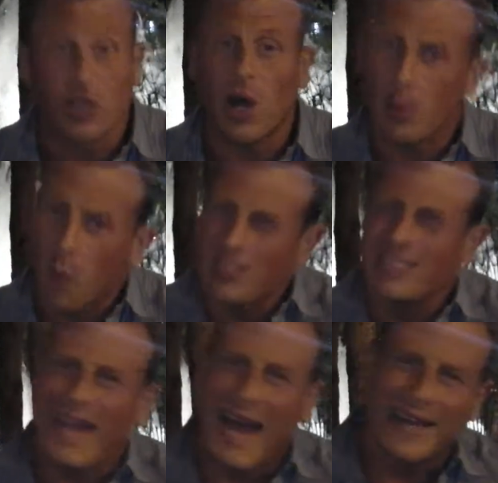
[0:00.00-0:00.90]
you know, I
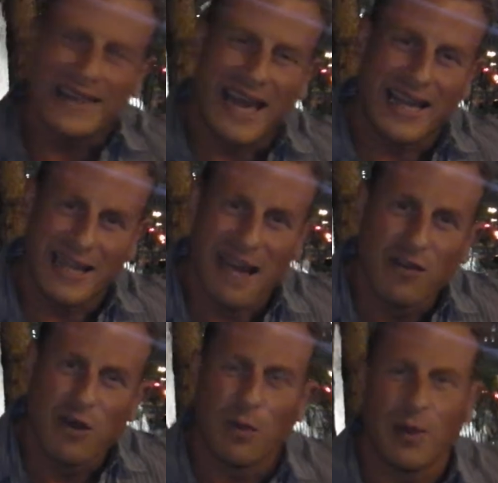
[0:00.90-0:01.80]
wasn't at that
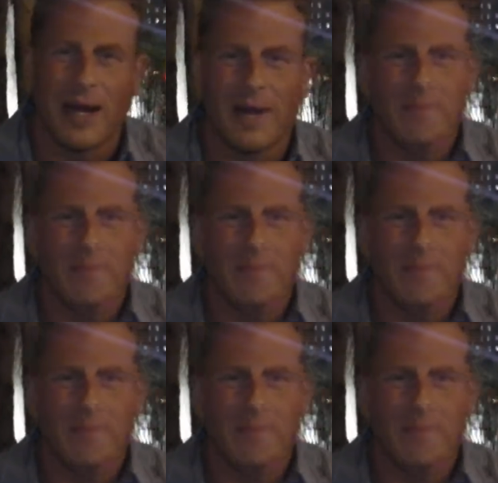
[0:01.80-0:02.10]
level, but